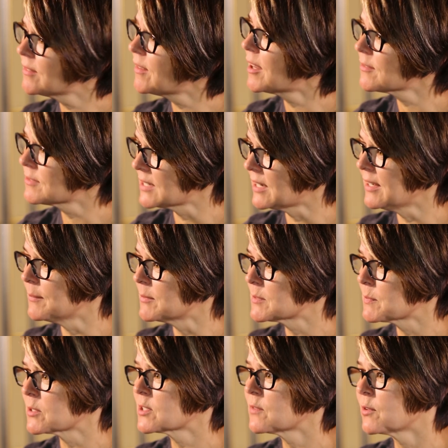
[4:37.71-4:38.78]
a lot of time,
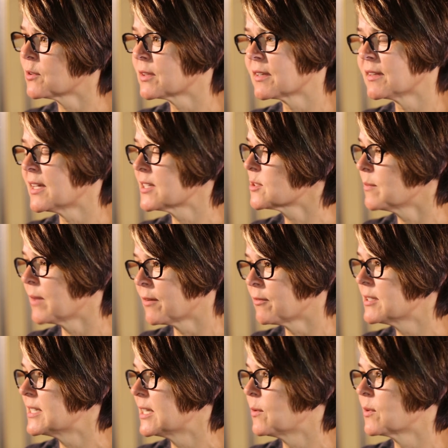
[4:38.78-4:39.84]
especially if you're in the classroom
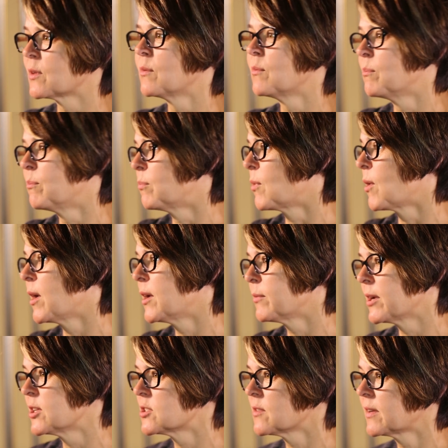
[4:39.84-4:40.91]
every day with a
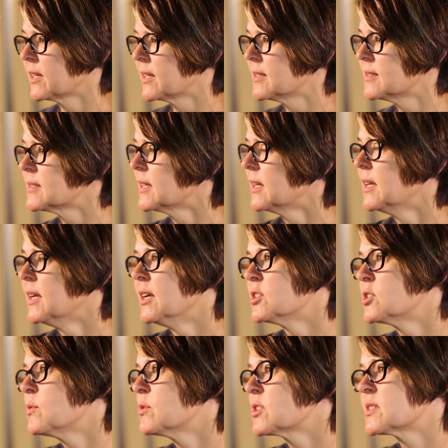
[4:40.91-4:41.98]
broad range of kids.
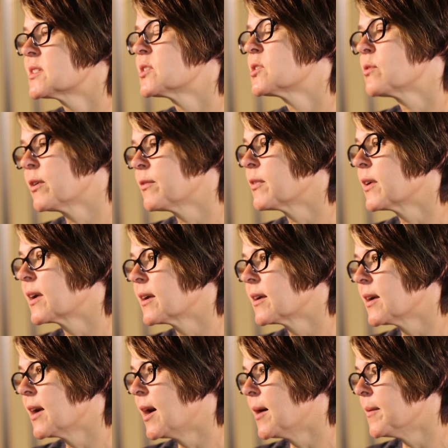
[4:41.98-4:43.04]
She was just a
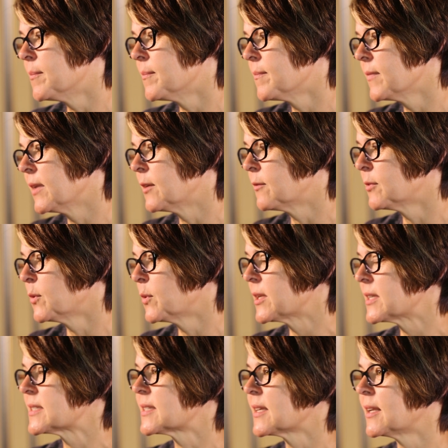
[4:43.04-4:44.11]
terrific
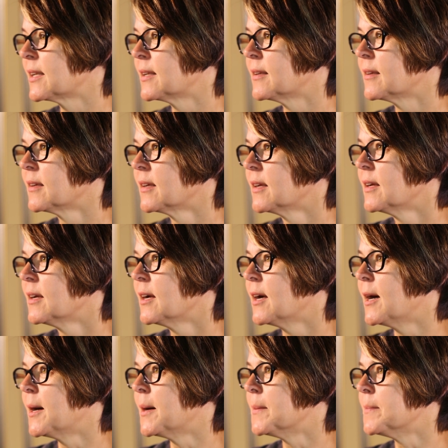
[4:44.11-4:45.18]
influence, and
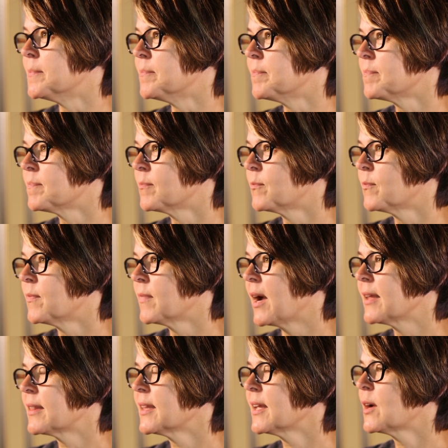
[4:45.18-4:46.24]

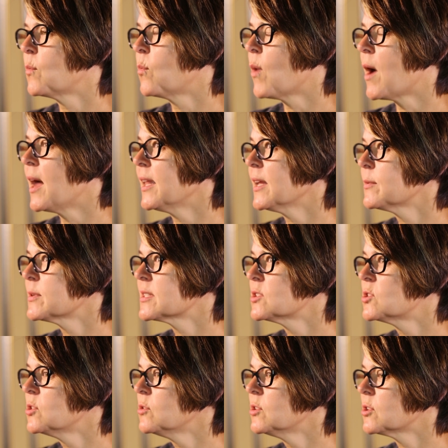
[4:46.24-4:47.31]
I think while I was
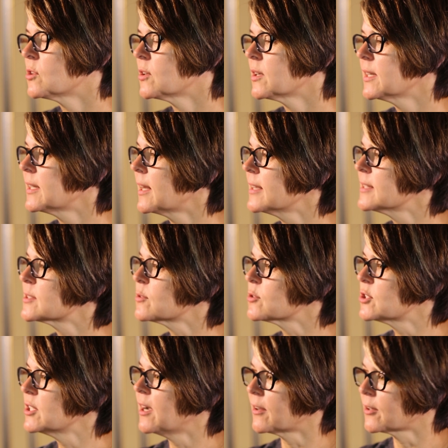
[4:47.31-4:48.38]
a junior in high
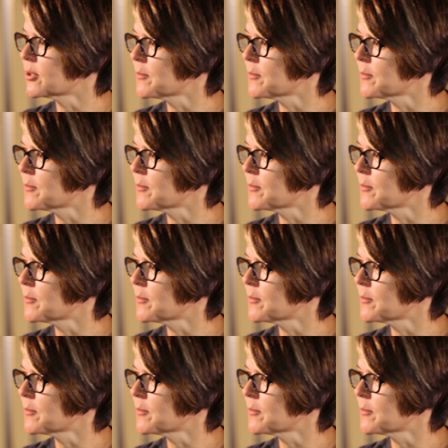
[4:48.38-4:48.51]
school, she got